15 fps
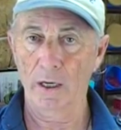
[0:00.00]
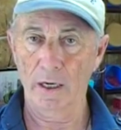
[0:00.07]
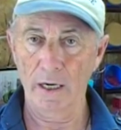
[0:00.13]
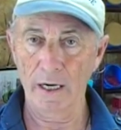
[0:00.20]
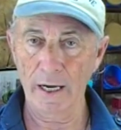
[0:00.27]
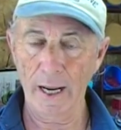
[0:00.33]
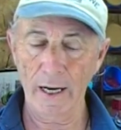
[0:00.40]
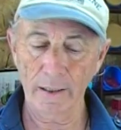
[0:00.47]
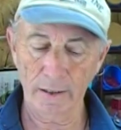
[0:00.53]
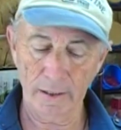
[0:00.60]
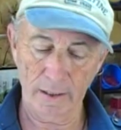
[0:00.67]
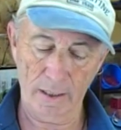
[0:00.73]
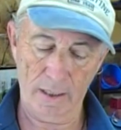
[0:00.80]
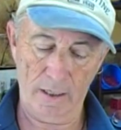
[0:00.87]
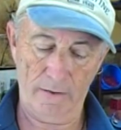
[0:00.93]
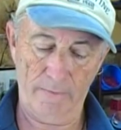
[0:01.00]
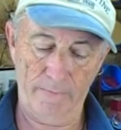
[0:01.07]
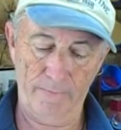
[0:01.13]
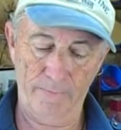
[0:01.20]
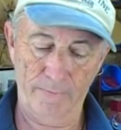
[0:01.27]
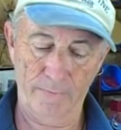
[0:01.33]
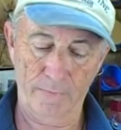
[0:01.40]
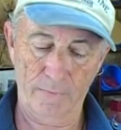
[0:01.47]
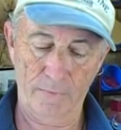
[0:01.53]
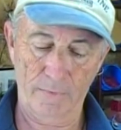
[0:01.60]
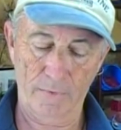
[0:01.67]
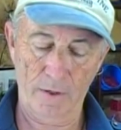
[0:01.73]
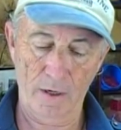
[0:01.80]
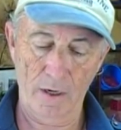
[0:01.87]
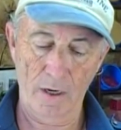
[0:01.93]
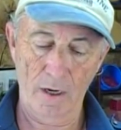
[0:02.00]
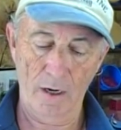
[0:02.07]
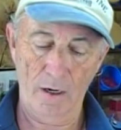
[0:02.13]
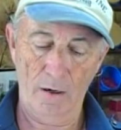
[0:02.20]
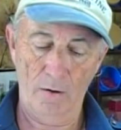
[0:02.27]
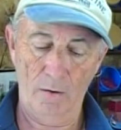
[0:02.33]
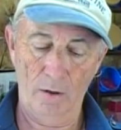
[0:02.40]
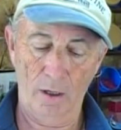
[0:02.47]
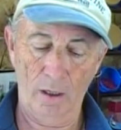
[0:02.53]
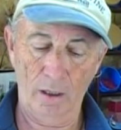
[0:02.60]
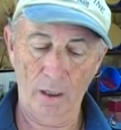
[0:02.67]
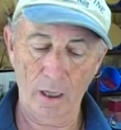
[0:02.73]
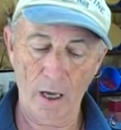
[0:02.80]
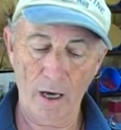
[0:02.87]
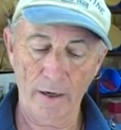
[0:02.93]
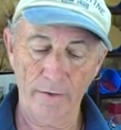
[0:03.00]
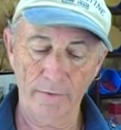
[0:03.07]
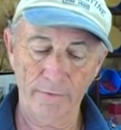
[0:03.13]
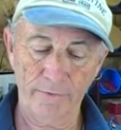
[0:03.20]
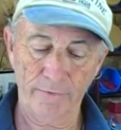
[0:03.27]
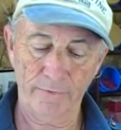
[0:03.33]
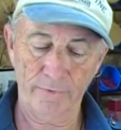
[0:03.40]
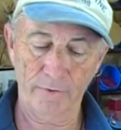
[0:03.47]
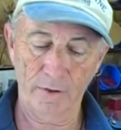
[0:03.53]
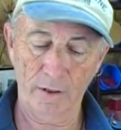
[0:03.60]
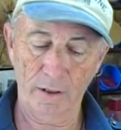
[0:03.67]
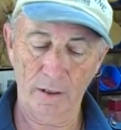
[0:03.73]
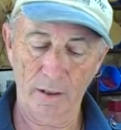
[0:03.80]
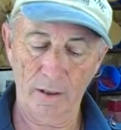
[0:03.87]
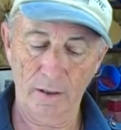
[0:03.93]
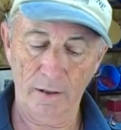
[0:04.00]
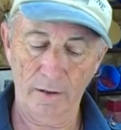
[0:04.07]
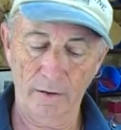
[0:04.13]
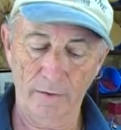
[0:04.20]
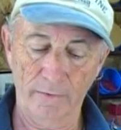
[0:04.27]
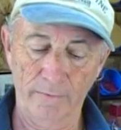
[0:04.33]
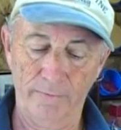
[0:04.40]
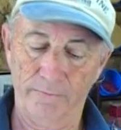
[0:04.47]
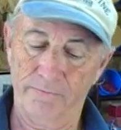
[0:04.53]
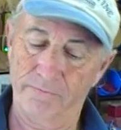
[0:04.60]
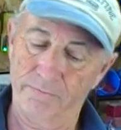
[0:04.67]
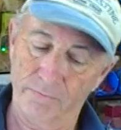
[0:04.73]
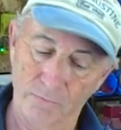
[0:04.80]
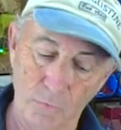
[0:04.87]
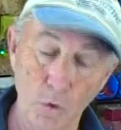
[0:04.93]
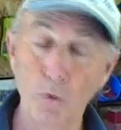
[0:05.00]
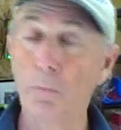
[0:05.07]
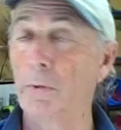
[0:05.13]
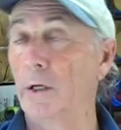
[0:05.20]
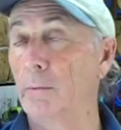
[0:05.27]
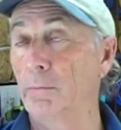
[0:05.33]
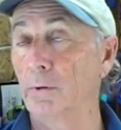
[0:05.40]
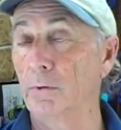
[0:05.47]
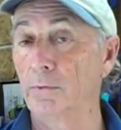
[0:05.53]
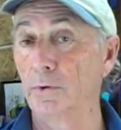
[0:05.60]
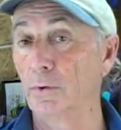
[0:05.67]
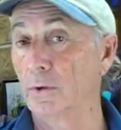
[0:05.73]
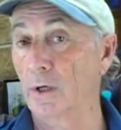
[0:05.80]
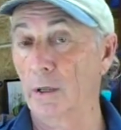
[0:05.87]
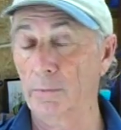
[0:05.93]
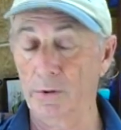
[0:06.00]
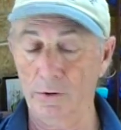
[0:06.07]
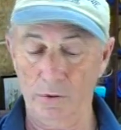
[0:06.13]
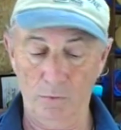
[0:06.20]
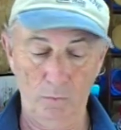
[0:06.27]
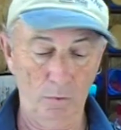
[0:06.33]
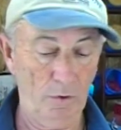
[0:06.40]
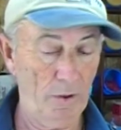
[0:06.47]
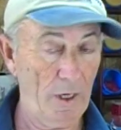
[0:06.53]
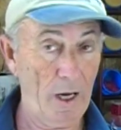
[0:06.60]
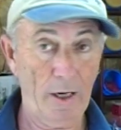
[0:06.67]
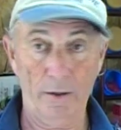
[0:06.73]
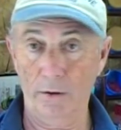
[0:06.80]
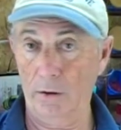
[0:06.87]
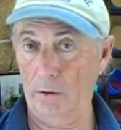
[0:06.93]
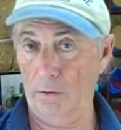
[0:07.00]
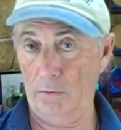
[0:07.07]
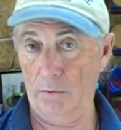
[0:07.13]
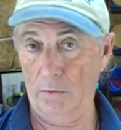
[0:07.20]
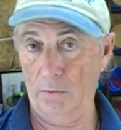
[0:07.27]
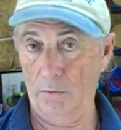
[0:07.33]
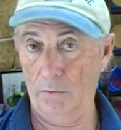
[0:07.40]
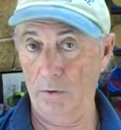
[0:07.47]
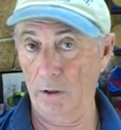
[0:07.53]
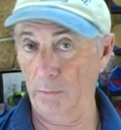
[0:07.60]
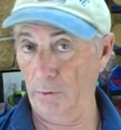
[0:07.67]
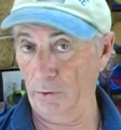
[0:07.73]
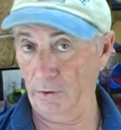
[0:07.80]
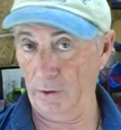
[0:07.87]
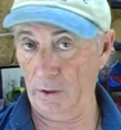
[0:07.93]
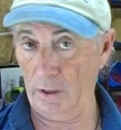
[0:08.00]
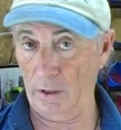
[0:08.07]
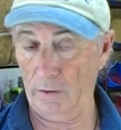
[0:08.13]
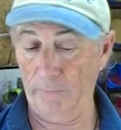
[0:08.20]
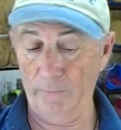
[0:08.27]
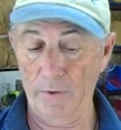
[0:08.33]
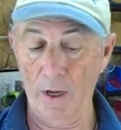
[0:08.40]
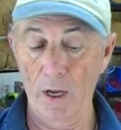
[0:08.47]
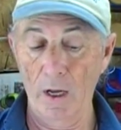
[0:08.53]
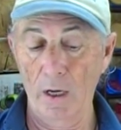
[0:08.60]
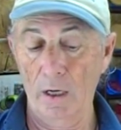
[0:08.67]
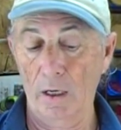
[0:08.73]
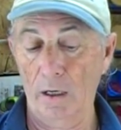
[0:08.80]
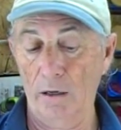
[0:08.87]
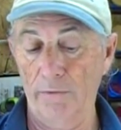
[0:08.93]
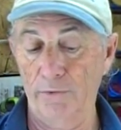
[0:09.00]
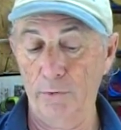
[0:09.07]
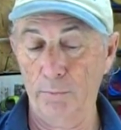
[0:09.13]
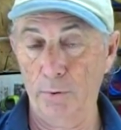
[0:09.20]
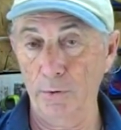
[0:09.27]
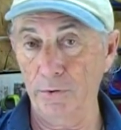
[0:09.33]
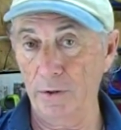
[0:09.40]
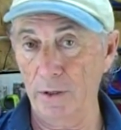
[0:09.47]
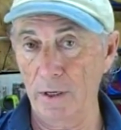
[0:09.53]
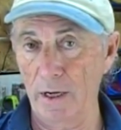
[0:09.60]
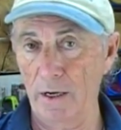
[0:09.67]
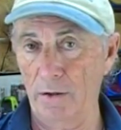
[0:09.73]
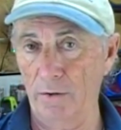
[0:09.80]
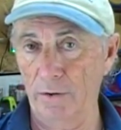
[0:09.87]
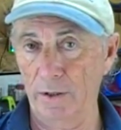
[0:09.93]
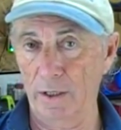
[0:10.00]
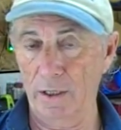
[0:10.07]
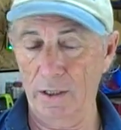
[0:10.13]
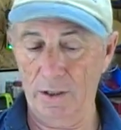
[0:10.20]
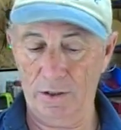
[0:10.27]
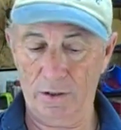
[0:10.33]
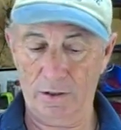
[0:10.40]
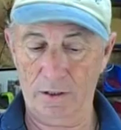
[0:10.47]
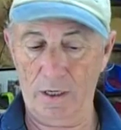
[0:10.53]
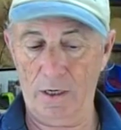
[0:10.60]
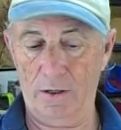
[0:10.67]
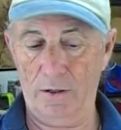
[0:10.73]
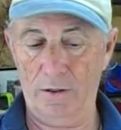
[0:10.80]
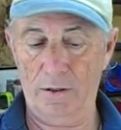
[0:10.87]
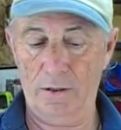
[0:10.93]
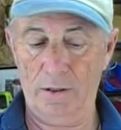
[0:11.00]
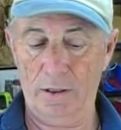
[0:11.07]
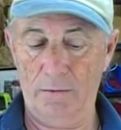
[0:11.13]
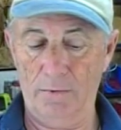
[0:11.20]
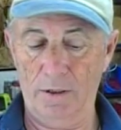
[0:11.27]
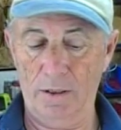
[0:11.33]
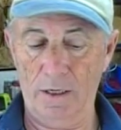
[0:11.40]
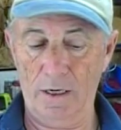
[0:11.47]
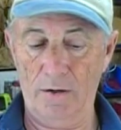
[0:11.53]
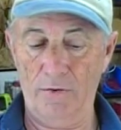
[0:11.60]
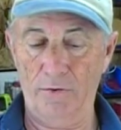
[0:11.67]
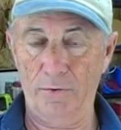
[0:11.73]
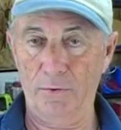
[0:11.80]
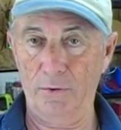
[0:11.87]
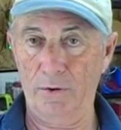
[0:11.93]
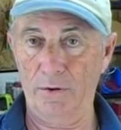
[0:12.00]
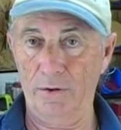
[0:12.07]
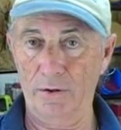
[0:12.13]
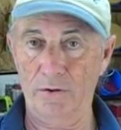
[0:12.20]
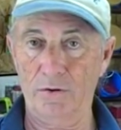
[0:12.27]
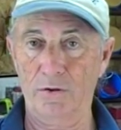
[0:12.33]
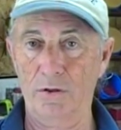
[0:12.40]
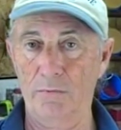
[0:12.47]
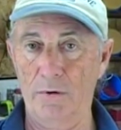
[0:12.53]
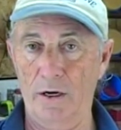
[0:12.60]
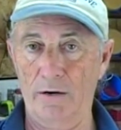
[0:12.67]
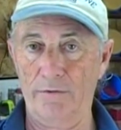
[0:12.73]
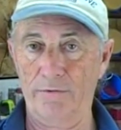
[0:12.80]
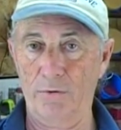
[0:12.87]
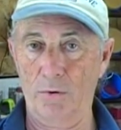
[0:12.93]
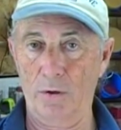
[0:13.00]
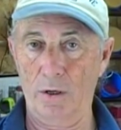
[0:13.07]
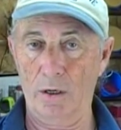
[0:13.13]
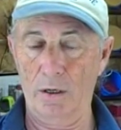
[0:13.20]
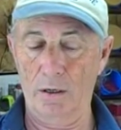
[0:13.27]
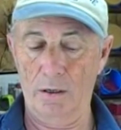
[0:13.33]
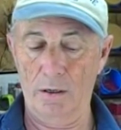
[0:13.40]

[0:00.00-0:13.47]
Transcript: nailing in. A lot of uh, new people, newcomers, will not know where to put the nail. If you put the nail in the center coming down through to this 2 by 4